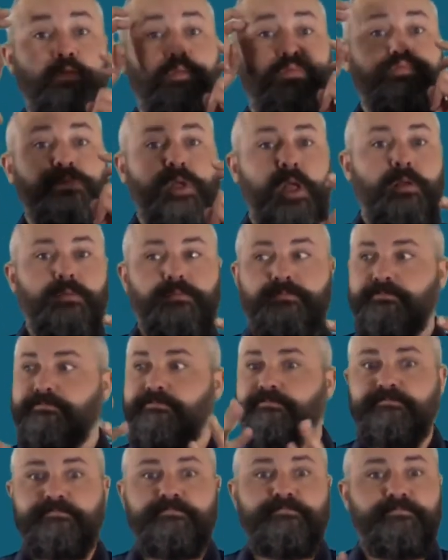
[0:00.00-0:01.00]

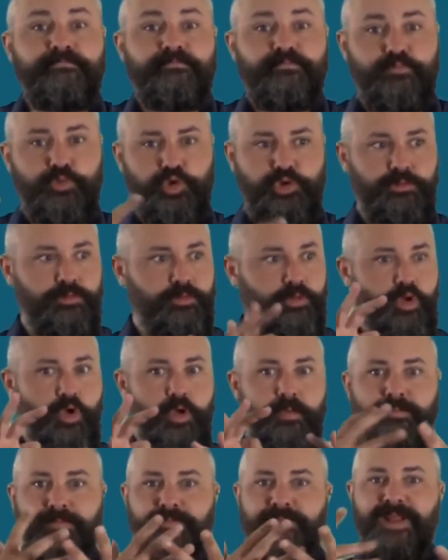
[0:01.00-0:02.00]
Transport may be affected as
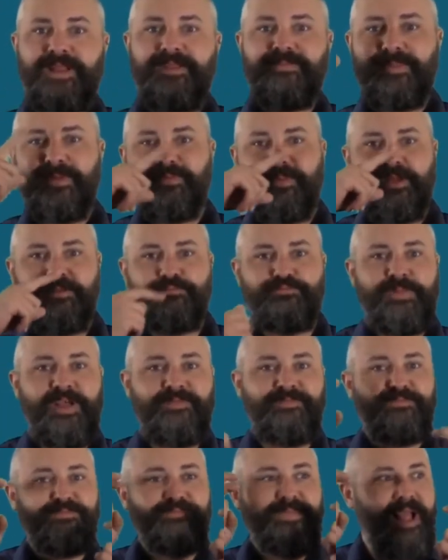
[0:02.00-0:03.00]
there may be less people
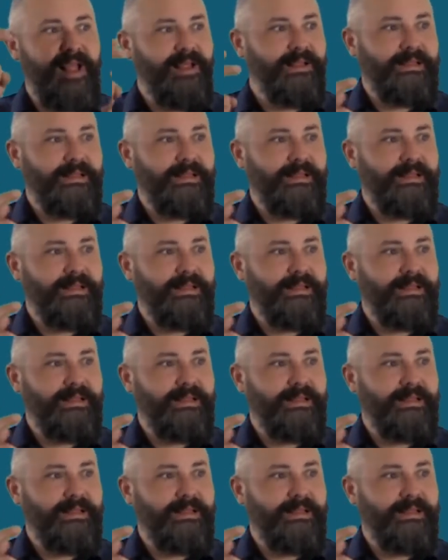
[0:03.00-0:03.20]
working.